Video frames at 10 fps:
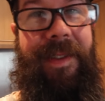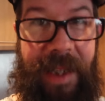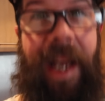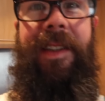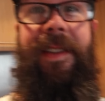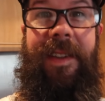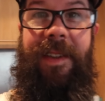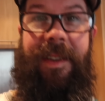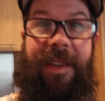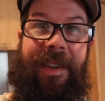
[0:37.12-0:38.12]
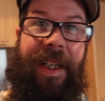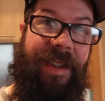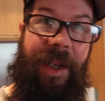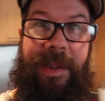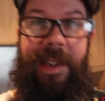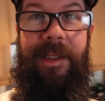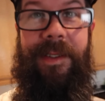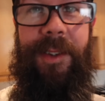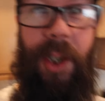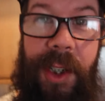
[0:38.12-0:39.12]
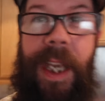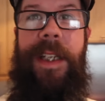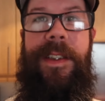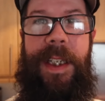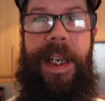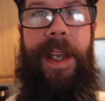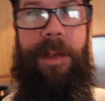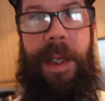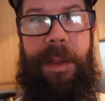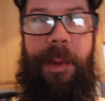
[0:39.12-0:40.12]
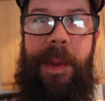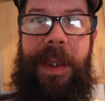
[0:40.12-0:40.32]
That's how it's done. Cook it into your head, people.